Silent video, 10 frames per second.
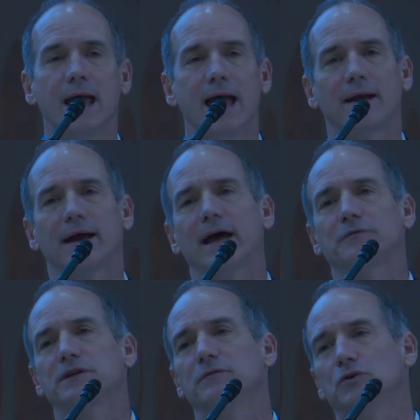And I have
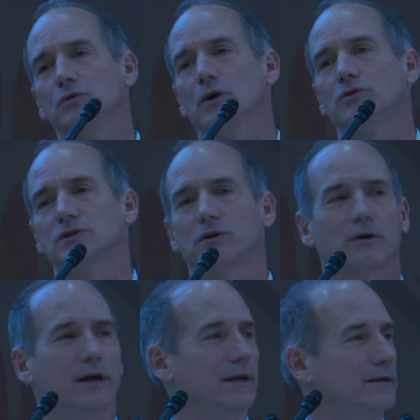to give kudos to
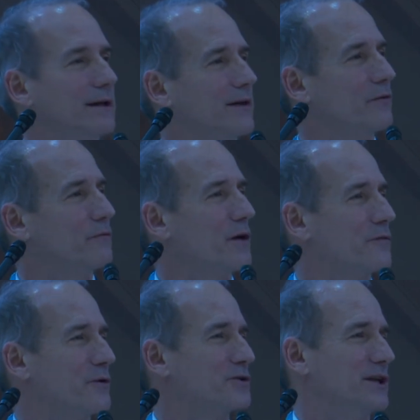Craig and the other
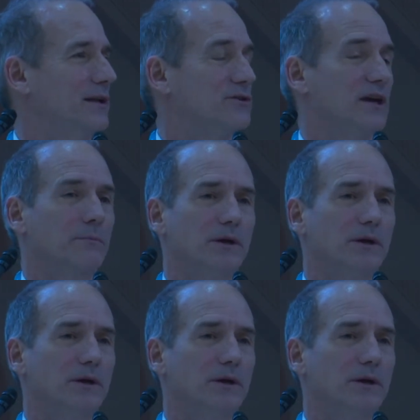folks at Intertech,